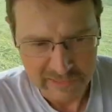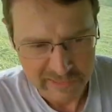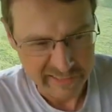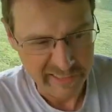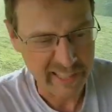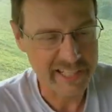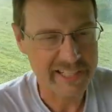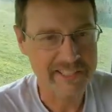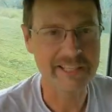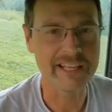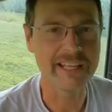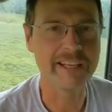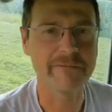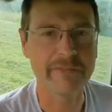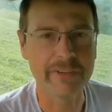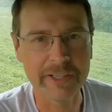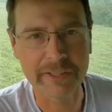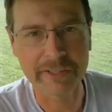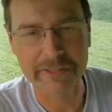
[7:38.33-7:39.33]
These thin
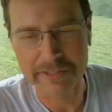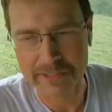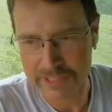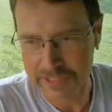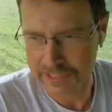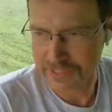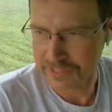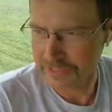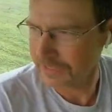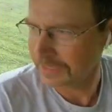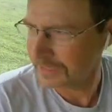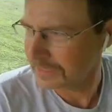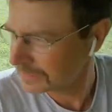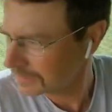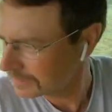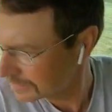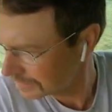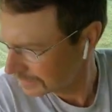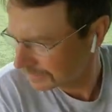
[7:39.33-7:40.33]
fields just
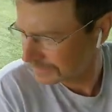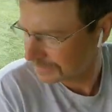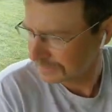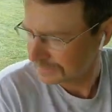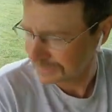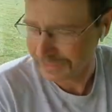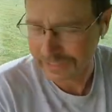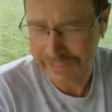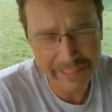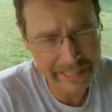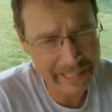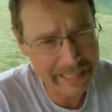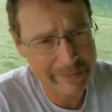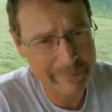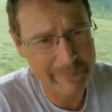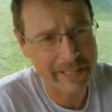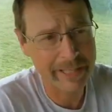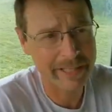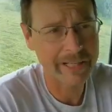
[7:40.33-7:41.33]
cutting hay
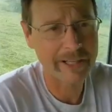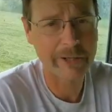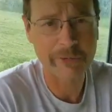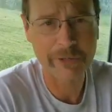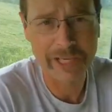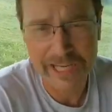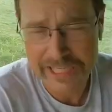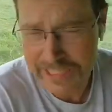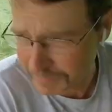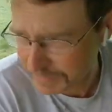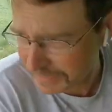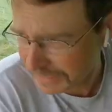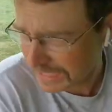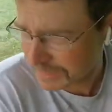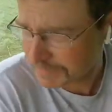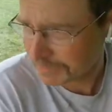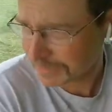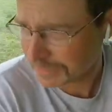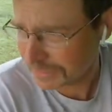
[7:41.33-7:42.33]
can be a long day
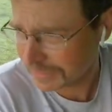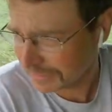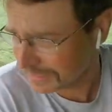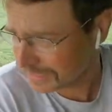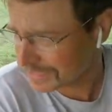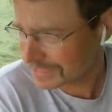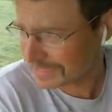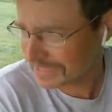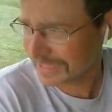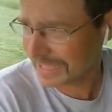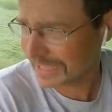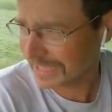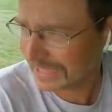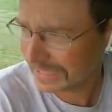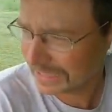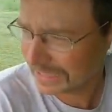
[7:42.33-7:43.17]
sometimes, but cutting this thin hay,